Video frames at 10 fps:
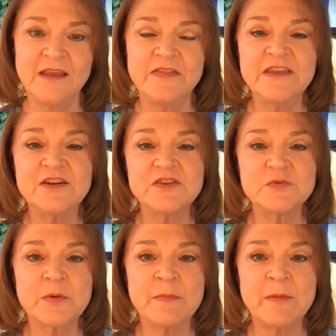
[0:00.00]
Theaters
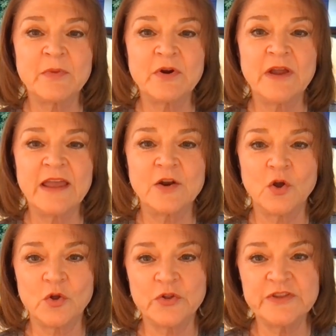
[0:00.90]
remember and
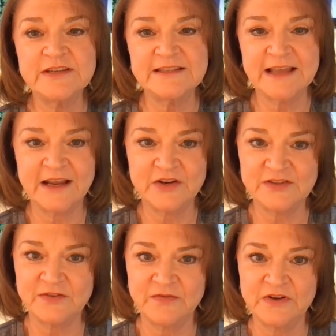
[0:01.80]
hold the
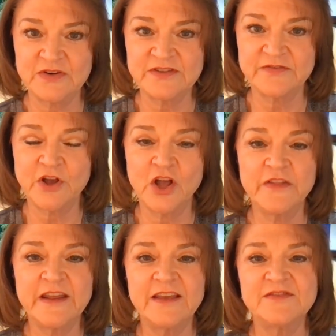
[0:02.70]
desires and fears of all
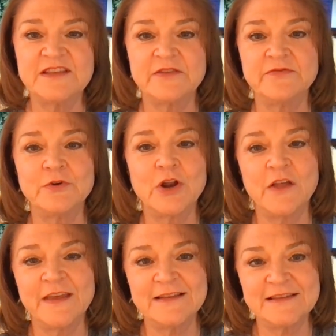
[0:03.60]
that have set foot
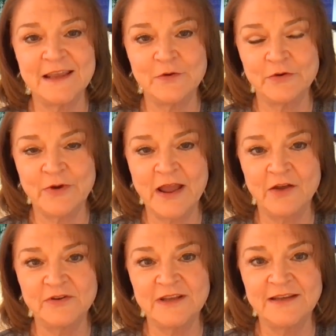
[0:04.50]
on that sacred
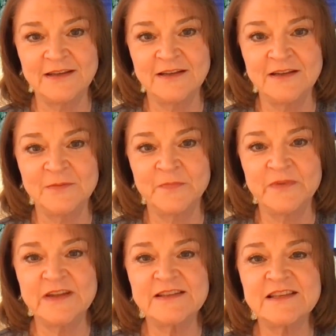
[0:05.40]
ground.
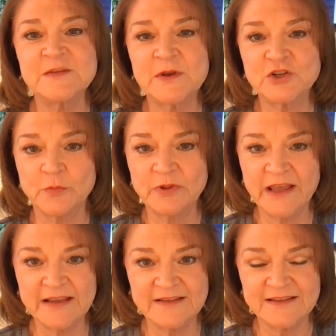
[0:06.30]
It is a special
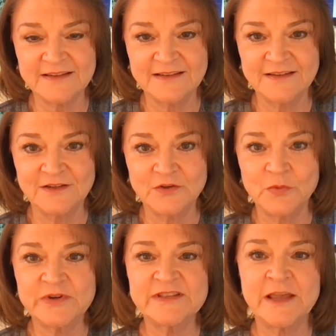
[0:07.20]
place
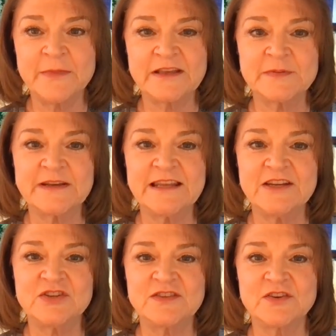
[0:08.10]
where some
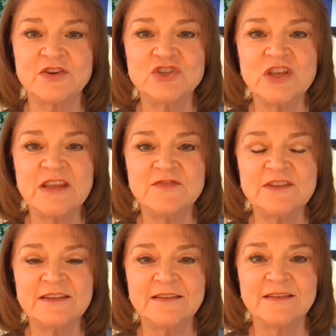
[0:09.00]
expectations are achieved
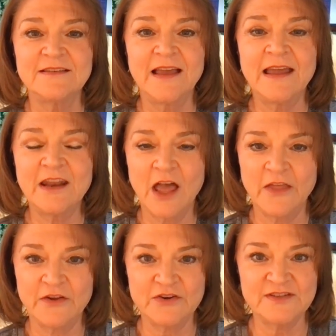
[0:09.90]
and
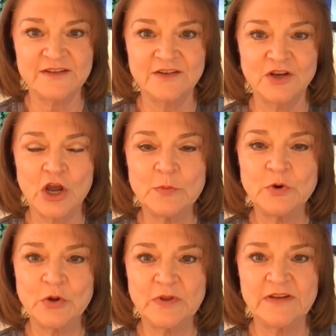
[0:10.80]
others are
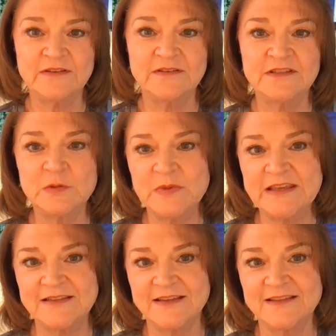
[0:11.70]
broken to
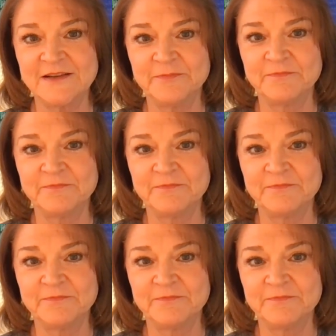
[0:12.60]
pieces.